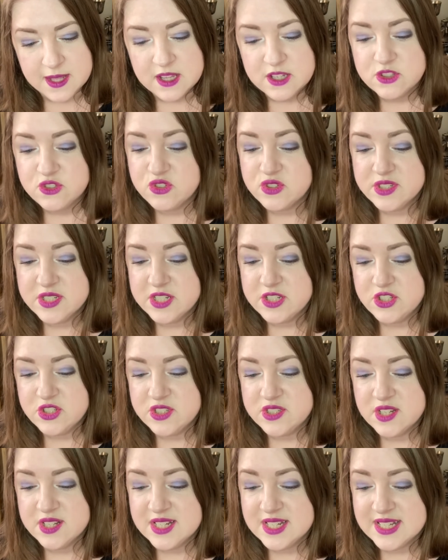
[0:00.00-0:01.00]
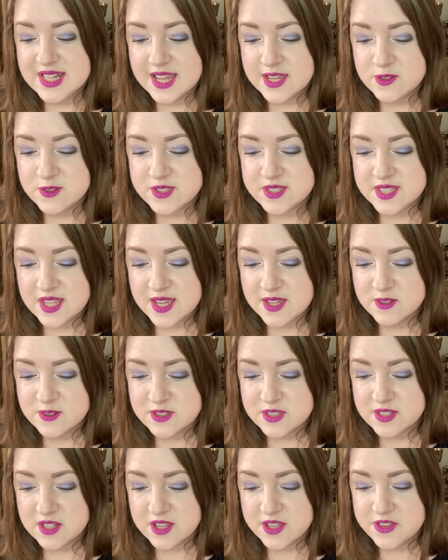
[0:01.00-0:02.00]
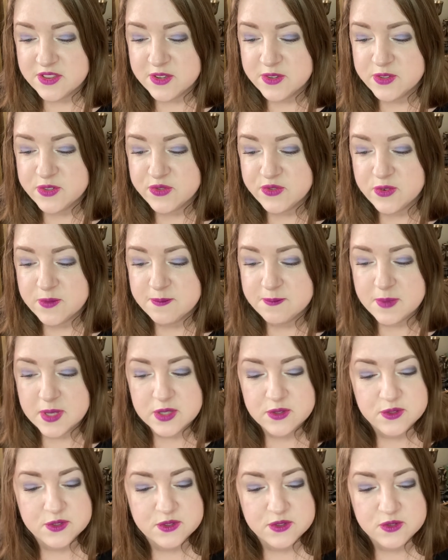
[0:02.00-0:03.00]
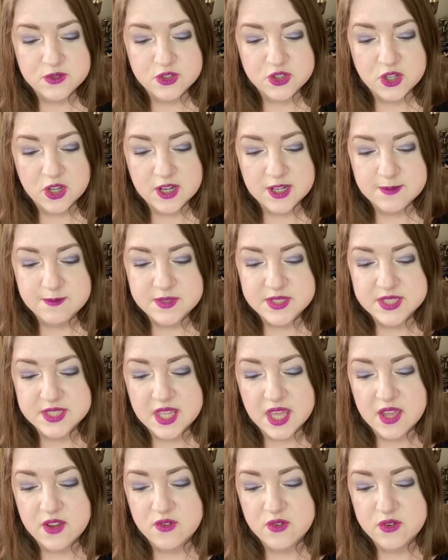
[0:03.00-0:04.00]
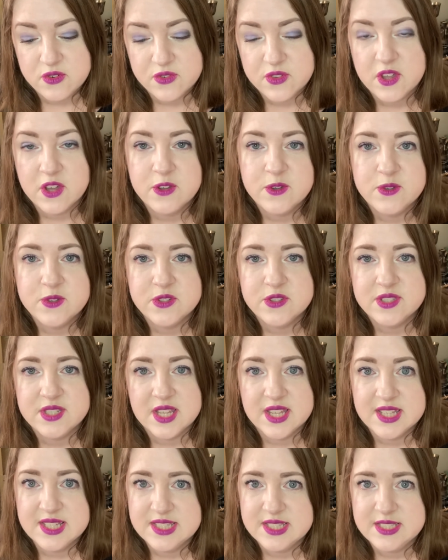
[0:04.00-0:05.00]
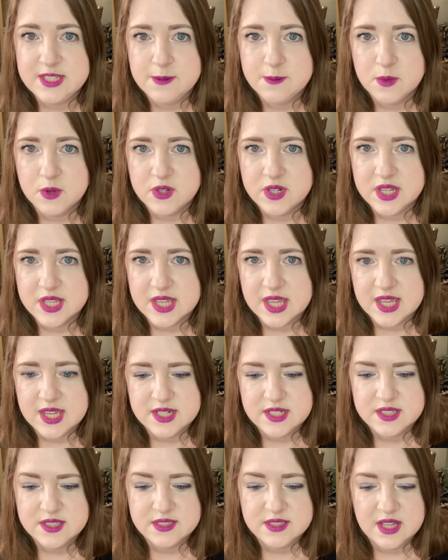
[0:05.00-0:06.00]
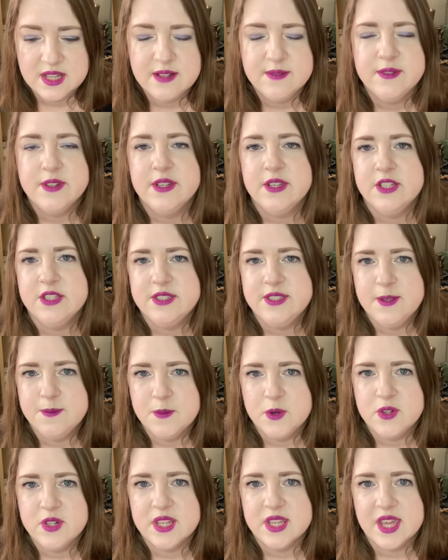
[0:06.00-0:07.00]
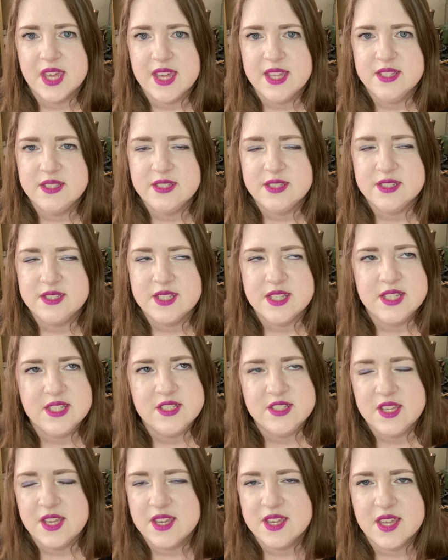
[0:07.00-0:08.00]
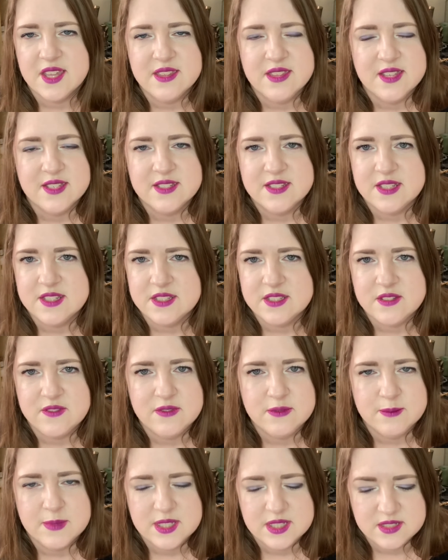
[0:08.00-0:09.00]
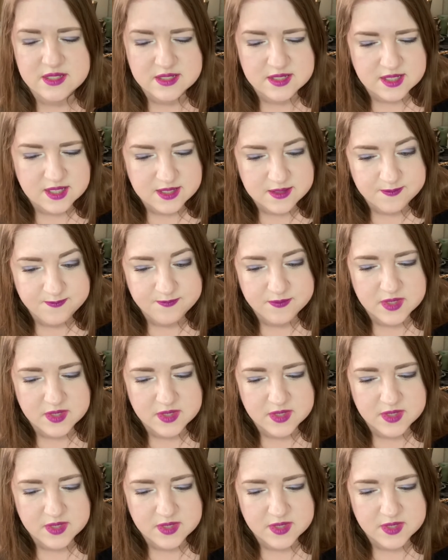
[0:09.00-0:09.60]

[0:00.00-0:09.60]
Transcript: Traditionally, loud sounds like those from bells or chimes scare off ghosts and demonic entities. Yeah, again, that's easy for me to say.